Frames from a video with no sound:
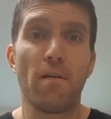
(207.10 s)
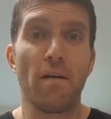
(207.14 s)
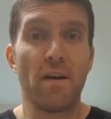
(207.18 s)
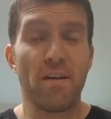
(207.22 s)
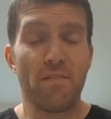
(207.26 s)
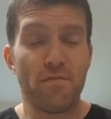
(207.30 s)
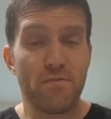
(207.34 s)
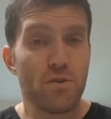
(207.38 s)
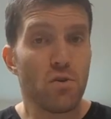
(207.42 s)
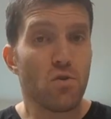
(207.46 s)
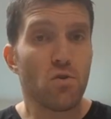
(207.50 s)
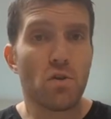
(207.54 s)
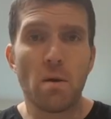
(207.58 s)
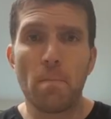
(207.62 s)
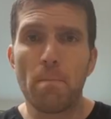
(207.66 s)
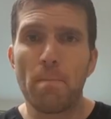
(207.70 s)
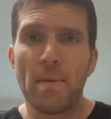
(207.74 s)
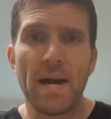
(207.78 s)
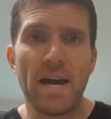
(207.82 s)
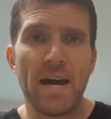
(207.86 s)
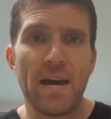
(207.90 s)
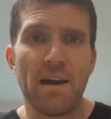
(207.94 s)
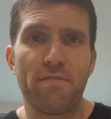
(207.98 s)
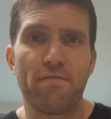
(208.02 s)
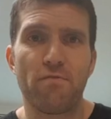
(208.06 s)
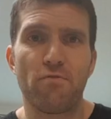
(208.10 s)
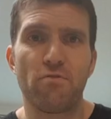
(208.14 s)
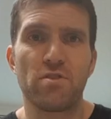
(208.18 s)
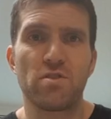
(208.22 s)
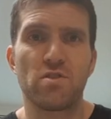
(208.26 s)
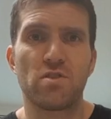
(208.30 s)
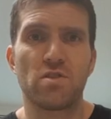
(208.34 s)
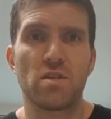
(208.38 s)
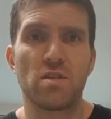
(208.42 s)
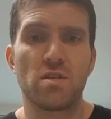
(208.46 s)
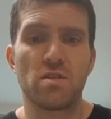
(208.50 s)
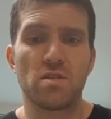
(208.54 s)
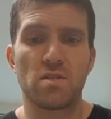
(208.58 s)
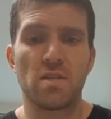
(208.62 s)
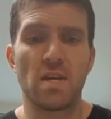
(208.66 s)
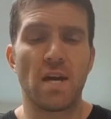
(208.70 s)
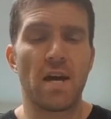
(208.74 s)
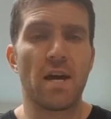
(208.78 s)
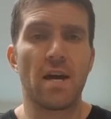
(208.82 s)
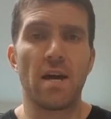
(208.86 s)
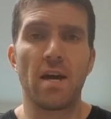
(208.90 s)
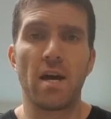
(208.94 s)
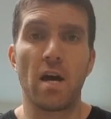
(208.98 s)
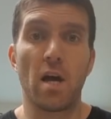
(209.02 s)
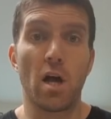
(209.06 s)
If you compare, for instance,
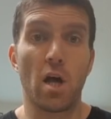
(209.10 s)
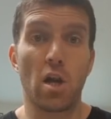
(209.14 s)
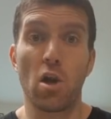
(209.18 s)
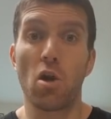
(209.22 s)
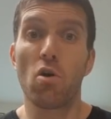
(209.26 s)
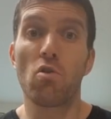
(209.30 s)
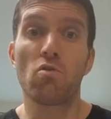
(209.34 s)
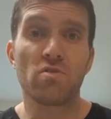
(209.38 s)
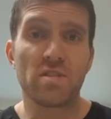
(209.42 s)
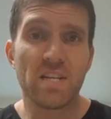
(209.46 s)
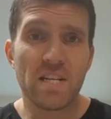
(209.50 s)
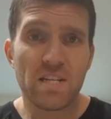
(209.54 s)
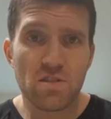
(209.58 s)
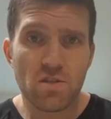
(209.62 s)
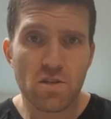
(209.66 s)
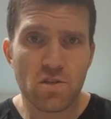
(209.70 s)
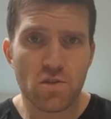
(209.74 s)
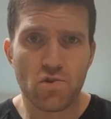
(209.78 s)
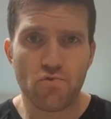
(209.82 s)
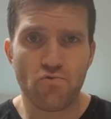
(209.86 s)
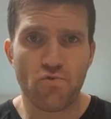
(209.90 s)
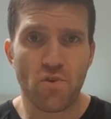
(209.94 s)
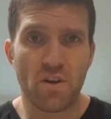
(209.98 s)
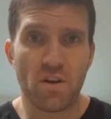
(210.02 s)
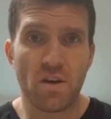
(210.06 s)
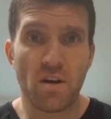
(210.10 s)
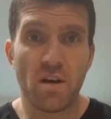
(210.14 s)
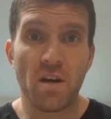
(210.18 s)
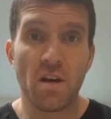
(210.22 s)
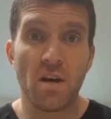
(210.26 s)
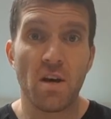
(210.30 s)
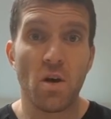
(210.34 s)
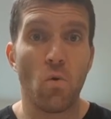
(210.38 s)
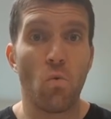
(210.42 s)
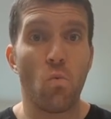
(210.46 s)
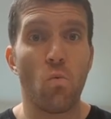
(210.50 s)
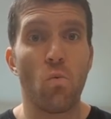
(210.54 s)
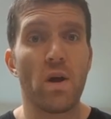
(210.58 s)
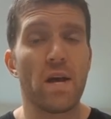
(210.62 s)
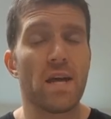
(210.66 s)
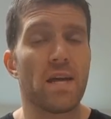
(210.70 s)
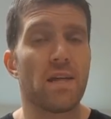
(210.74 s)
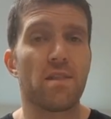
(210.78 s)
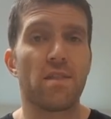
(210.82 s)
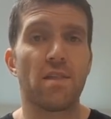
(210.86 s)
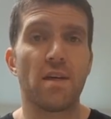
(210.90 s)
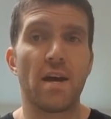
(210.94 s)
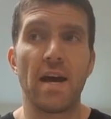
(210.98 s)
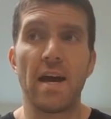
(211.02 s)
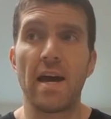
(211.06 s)
a long distance runner
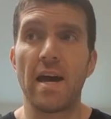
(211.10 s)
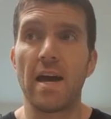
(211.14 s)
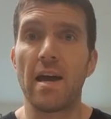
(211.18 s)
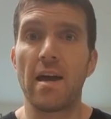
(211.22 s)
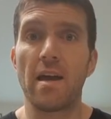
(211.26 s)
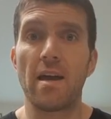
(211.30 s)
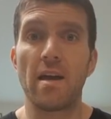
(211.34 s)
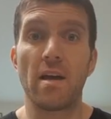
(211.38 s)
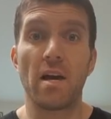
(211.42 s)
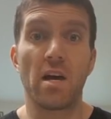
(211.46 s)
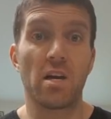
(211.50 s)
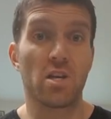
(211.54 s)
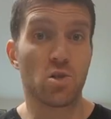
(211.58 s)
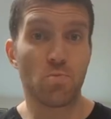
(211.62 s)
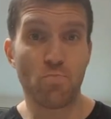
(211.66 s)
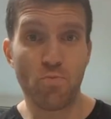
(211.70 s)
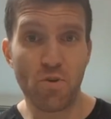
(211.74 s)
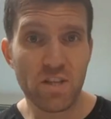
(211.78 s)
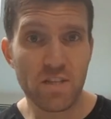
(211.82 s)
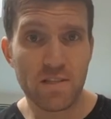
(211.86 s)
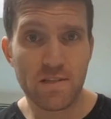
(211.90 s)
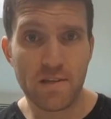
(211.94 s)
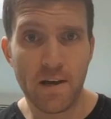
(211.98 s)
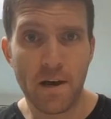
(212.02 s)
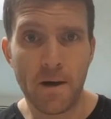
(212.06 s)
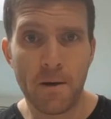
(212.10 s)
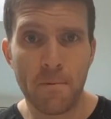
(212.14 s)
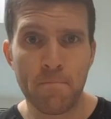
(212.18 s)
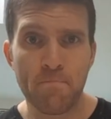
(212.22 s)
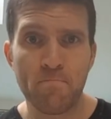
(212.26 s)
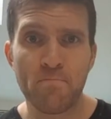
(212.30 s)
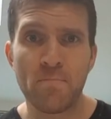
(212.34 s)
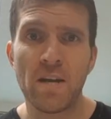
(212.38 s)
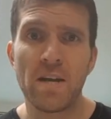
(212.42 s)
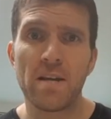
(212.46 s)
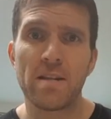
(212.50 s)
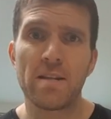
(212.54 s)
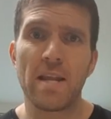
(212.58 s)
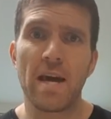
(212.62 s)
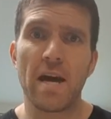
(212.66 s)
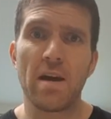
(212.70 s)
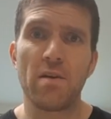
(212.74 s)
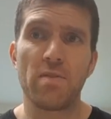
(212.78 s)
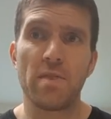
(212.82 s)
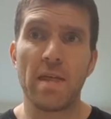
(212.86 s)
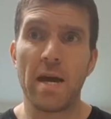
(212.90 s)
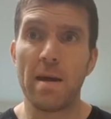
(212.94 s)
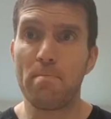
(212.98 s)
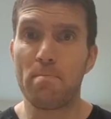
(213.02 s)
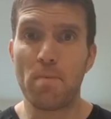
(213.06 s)
with a sprinter, now
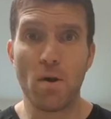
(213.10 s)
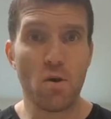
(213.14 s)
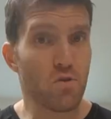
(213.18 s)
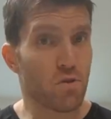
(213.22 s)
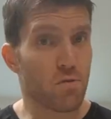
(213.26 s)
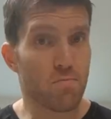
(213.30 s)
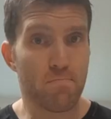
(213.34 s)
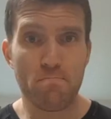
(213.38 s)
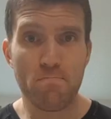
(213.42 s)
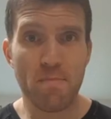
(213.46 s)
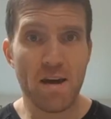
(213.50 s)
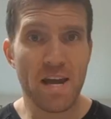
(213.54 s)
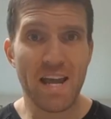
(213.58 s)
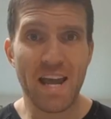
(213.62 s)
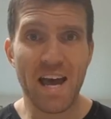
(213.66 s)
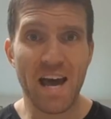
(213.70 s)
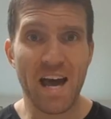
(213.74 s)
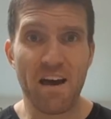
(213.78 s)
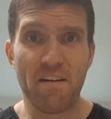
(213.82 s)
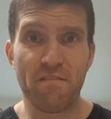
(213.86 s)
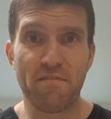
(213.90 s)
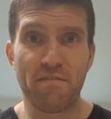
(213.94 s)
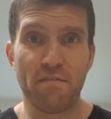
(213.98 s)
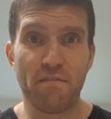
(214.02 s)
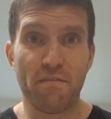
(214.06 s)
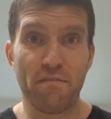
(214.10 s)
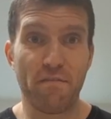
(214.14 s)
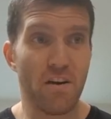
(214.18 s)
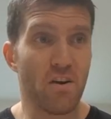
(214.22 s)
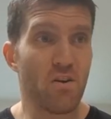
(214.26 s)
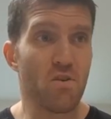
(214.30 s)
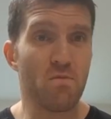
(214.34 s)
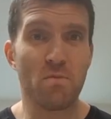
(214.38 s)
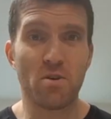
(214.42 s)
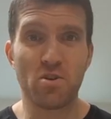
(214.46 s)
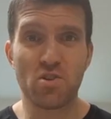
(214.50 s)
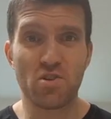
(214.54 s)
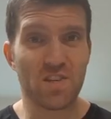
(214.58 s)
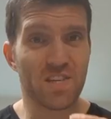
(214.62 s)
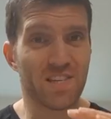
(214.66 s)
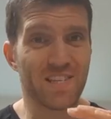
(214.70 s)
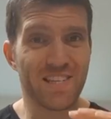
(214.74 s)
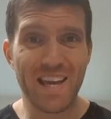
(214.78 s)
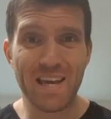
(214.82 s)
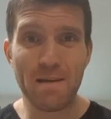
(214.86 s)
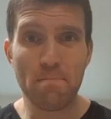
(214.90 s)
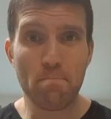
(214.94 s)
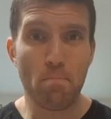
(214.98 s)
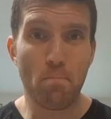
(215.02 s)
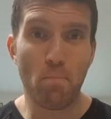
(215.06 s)
they both may have very much the
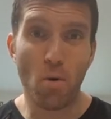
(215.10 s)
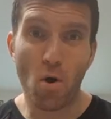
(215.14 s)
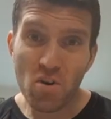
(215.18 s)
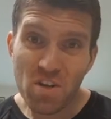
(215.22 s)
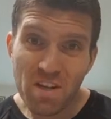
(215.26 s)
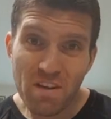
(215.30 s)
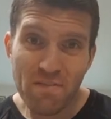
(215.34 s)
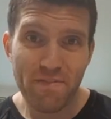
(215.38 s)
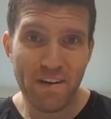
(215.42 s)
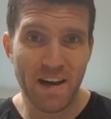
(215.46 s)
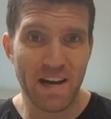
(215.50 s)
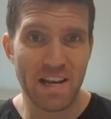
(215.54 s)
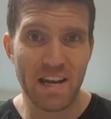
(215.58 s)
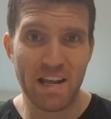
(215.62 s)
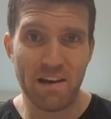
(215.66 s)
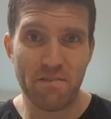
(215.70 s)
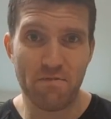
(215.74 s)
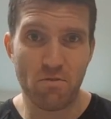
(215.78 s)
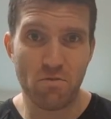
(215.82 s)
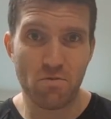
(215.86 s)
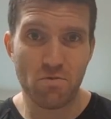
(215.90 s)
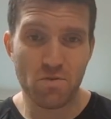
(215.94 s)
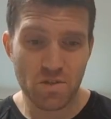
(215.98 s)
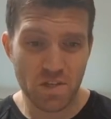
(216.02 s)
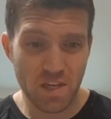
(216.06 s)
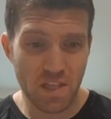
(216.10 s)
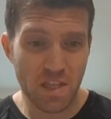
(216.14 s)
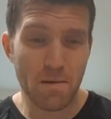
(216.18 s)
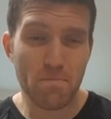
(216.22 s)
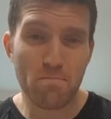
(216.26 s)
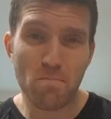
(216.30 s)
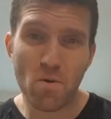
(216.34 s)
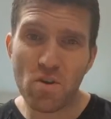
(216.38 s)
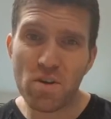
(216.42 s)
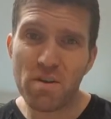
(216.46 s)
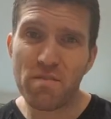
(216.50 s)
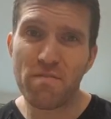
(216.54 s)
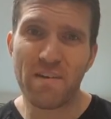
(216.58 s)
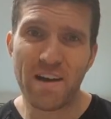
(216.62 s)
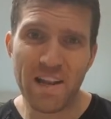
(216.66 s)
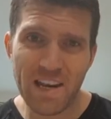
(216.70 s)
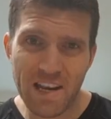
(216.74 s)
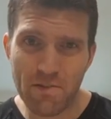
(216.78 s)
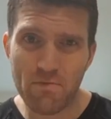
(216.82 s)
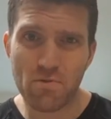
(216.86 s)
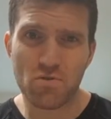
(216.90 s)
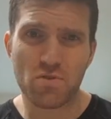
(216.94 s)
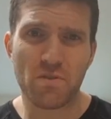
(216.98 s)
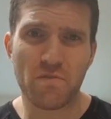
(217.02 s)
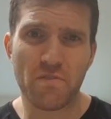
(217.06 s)
same body fat levels, so their body fat
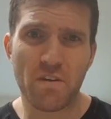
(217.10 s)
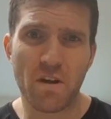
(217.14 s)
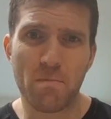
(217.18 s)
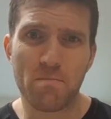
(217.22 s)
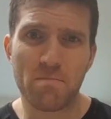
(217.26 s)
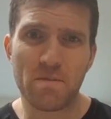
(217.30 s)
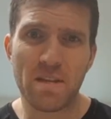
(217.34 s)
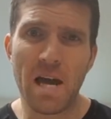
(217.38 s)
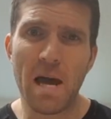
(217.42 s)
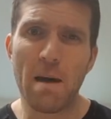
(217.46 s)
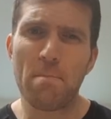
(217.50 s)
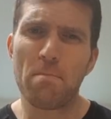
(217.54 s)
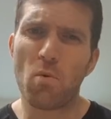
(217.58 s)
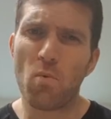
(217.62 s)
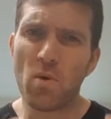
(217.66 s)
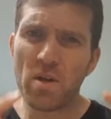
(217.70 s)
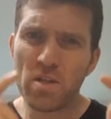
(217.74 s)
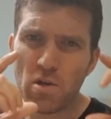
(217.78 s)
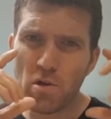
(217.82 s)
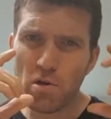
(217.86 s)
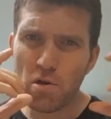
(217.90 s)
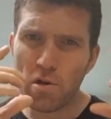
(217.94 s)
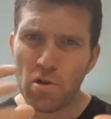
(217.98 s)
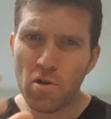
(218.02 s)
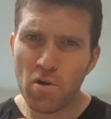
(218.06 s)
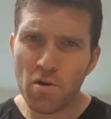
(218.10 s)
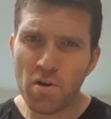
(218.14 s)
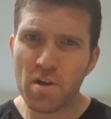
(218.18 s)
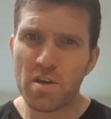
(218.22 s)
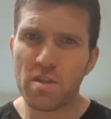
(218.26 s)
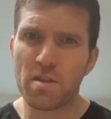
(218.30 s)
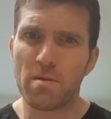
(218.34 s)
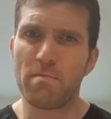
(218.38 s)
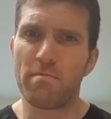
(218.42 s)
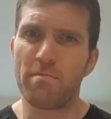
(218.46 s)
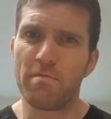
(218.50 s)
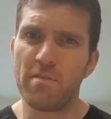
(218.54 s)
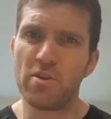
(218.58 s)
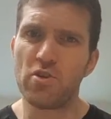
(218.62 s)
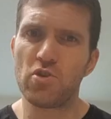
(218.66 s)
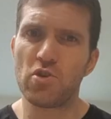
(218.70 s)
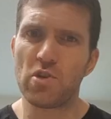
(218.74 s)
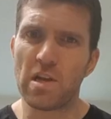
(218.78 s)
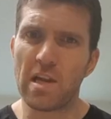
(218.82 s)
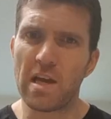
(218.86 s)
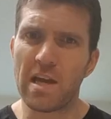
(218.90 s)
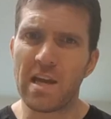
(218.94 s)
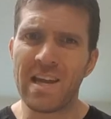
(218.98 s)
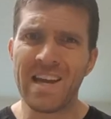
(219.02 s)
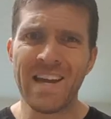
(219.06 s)
levels have come down, but when you look at them
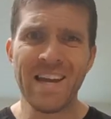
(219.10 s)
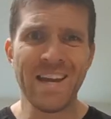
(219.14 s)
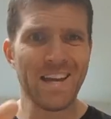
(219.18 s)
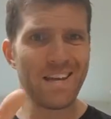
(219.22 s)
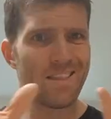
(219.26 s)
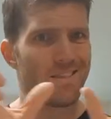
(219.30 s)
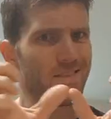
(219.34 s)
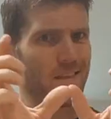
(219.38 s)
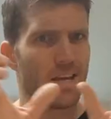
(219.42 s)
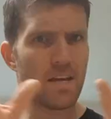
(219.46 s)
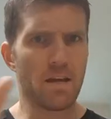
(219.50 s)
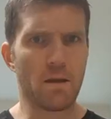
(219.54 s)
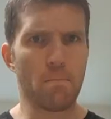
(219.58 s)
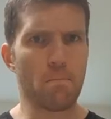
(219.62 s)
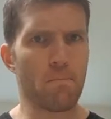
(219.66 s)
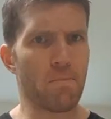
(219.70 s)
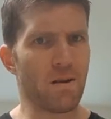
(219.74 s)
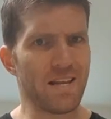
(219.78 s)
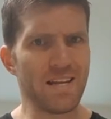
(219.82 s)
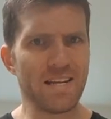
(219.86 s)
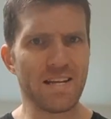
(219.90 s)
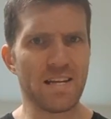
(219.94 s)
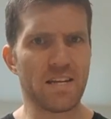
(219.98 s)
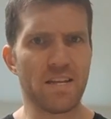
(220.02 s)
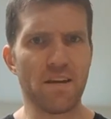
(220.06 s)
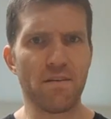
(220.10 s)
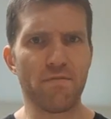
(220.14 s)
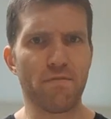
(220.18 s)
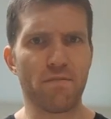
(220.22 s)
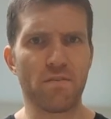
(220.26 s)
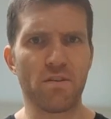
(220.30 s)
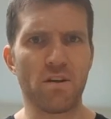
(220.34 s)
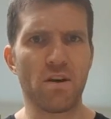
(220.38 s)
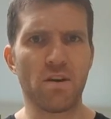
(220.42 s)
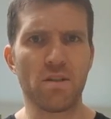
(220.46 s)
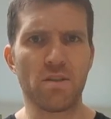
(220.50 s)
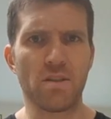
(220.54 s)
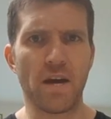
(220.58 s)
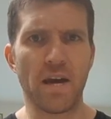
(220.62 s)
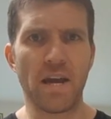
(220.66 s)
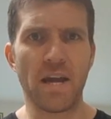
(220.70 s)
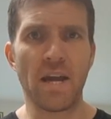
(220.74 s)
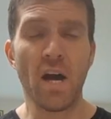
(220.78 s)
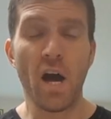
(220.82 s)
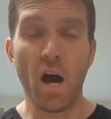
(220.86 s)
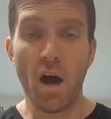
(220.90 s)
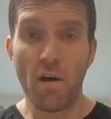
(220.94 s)
visually, they're completely different, aren't they?